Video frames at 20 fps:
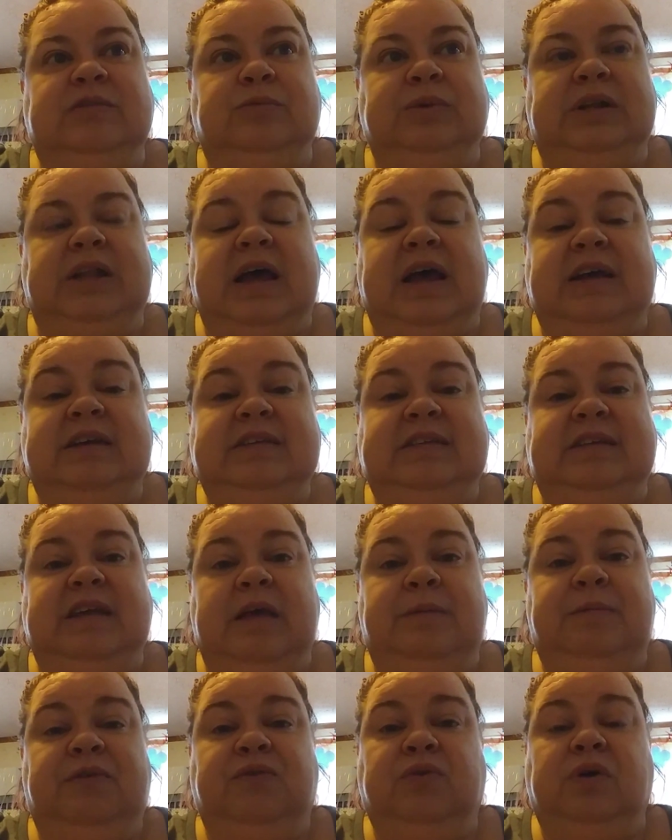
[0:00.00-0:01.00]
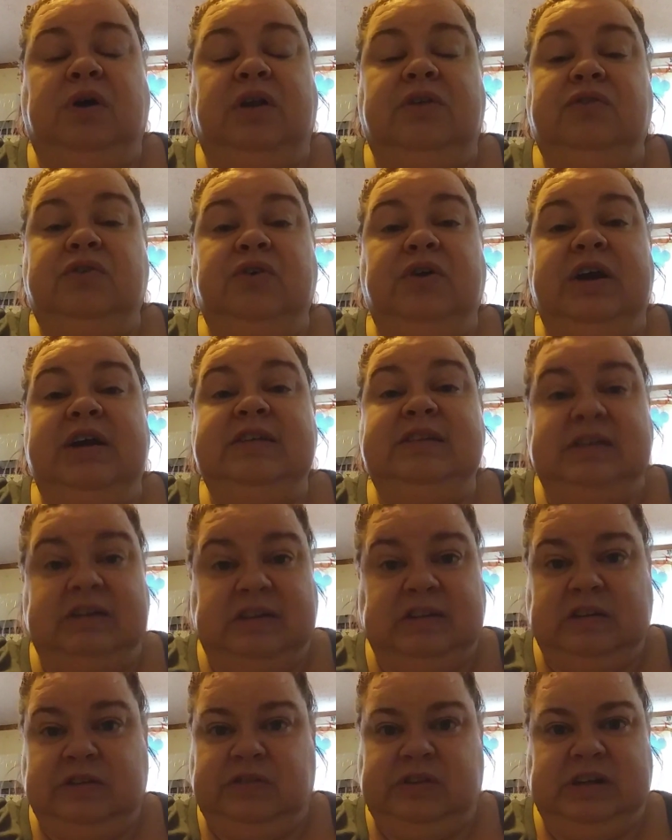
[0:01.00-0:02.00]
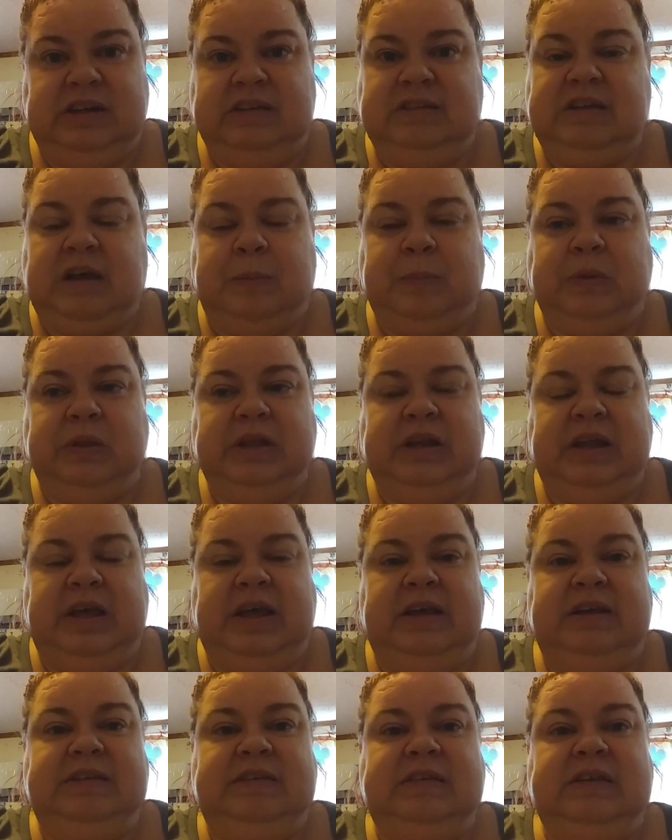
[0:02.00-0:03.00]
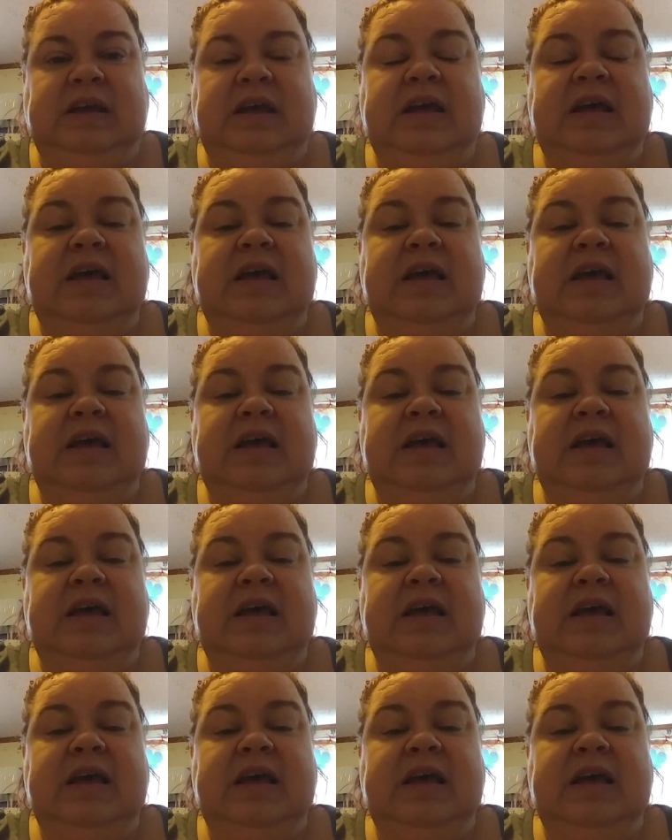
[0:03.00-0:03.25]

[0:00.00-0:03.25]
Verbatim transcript: a relaxed day before all the craziness over the next couple of days.